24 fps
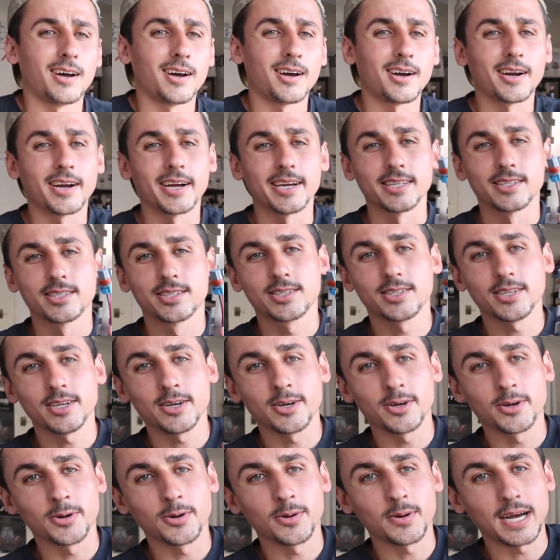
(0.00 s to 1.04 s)
All right,
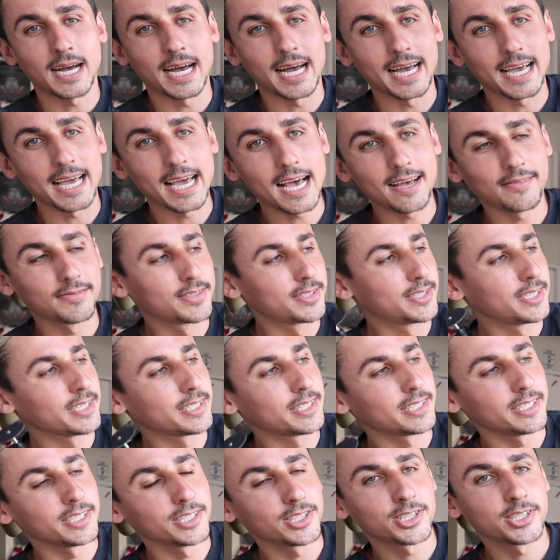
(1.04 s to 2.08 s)
so I have
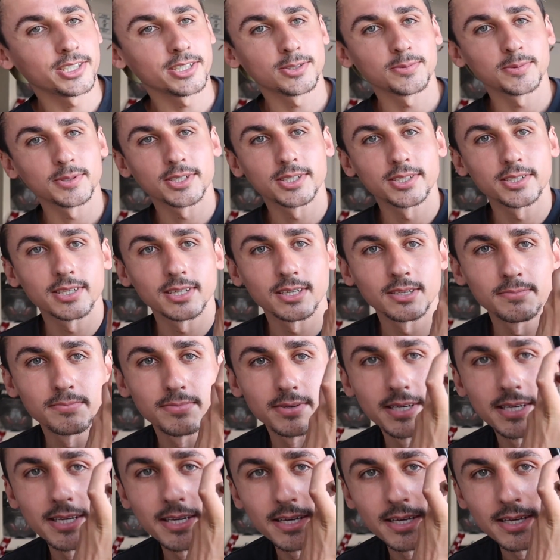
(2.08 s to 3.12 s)
6 inches, which is gonna
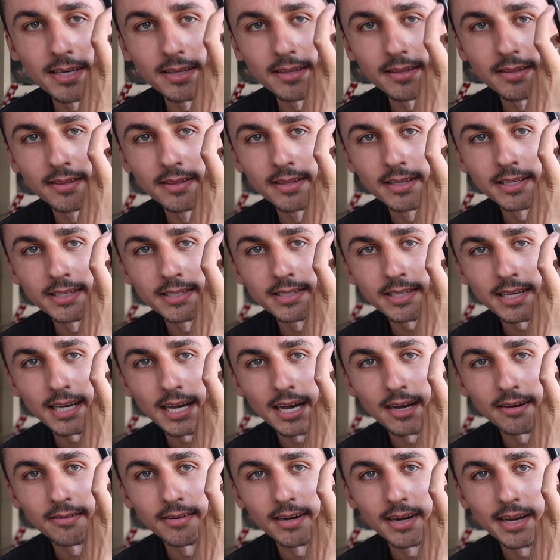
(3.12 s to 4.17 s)
be this
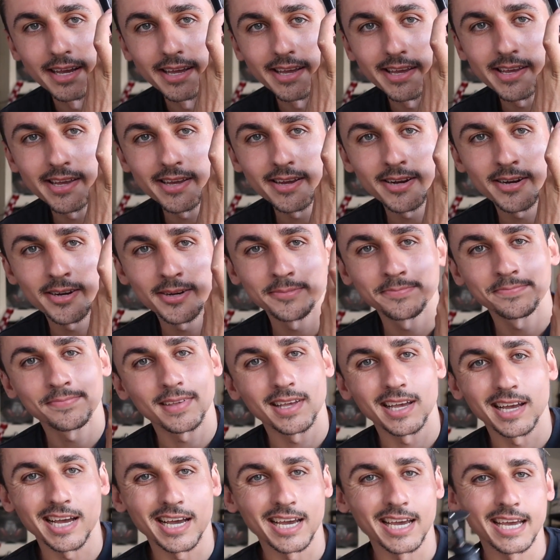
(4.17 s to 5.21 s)
guy right here.
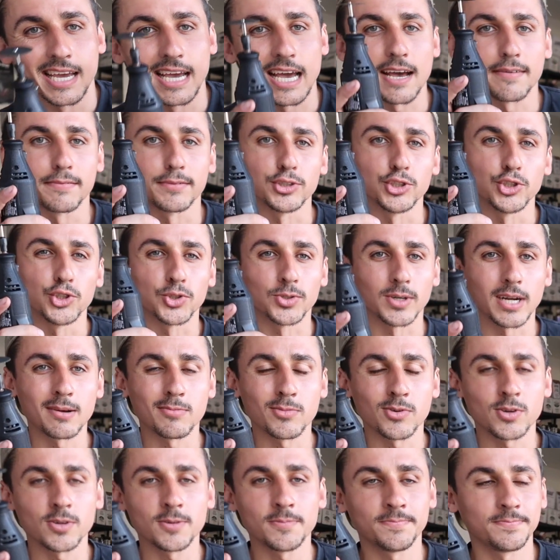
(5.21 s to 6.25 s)
I have a
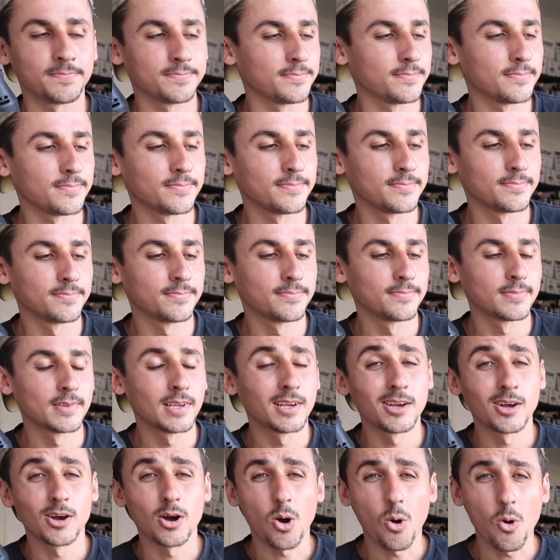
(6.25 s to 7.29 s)
Dremel.
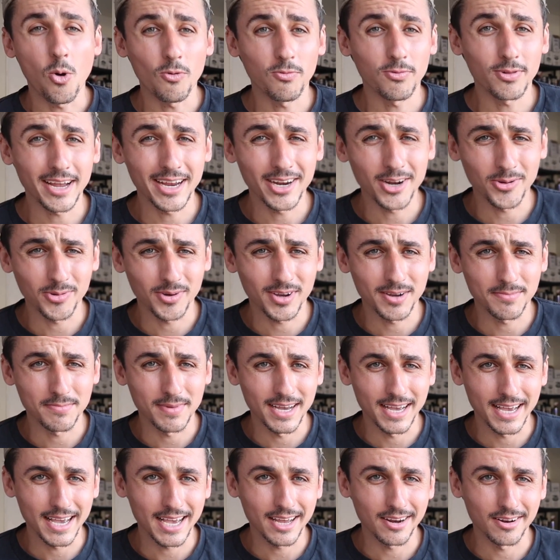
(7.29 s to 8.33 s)
Hopefully I don't cut
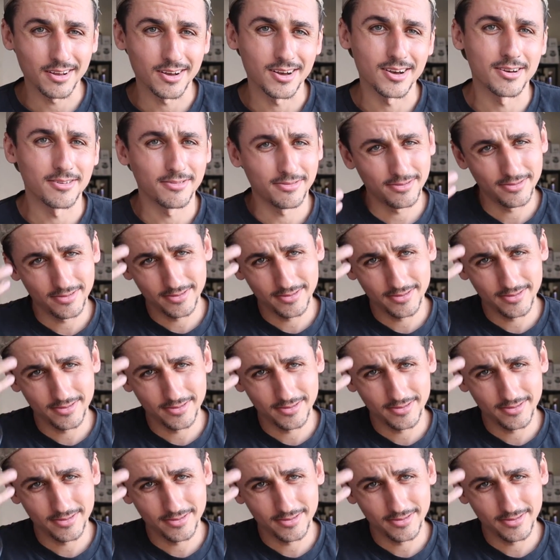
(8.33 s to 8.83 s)
my hand off,